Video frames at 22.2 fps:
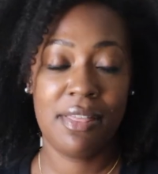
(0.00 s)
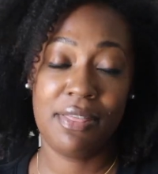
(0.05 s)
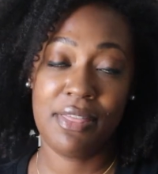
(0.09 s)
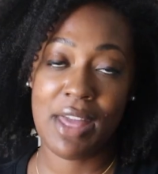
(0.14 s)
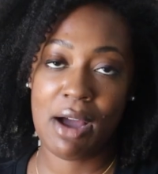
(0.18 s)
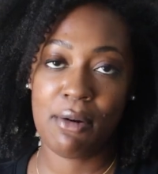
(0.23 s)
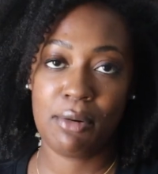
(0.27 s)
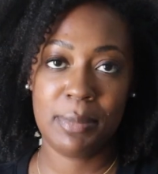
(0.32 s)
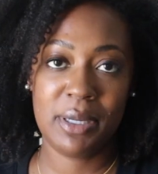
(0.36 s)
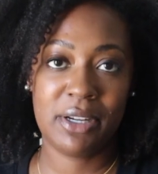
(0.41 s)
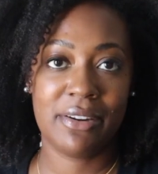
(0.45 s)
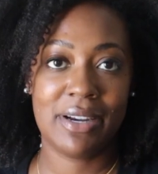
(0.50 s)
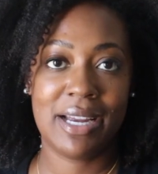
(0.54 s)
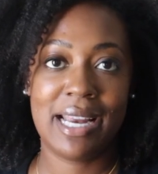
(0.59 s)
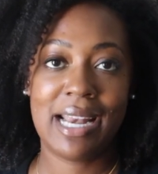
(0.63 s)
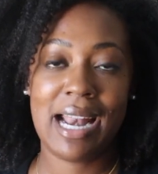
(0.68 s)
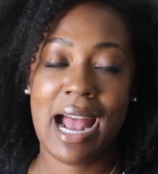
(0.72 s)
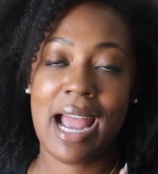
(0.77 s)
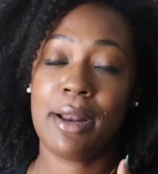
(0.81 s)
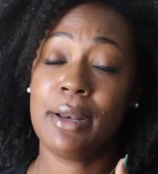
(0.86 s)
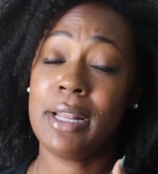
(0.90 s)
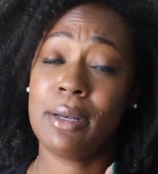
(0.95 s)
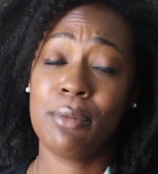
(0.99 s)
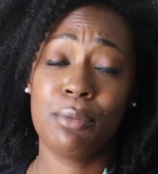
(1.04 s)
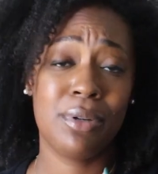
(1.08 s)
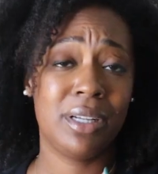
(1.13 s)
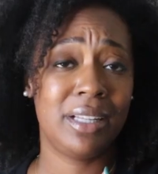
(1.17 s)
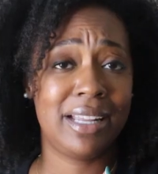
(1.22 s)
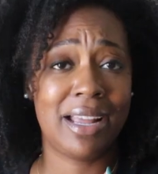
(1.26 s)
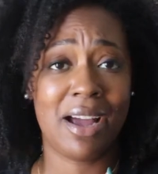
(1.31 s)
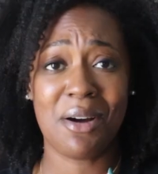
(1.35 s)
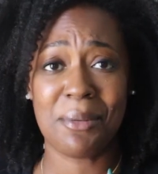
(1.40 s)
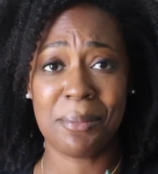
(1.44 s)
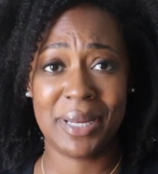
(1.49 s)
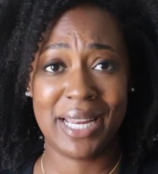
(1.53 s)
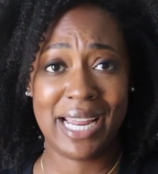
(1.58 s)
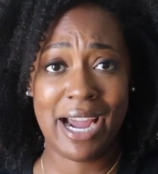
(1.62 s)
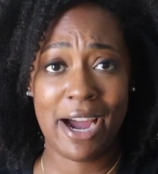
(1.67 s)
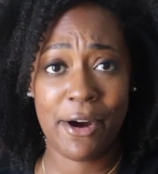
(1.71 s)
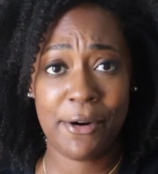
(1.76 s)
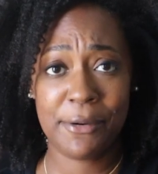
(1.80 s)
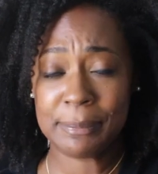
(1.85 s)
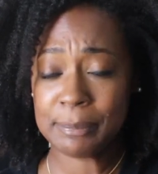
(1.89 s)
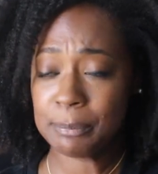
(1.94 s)
That would be great. I, it really helped me
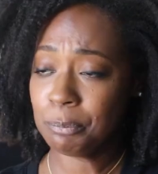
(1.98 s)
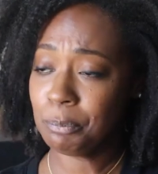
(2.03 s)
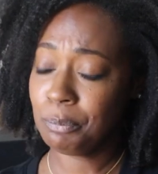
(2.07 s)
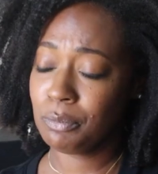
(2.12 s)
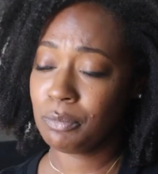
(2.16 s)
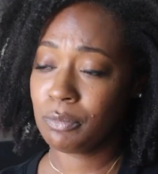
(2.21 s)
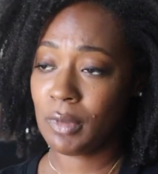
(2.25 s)
out.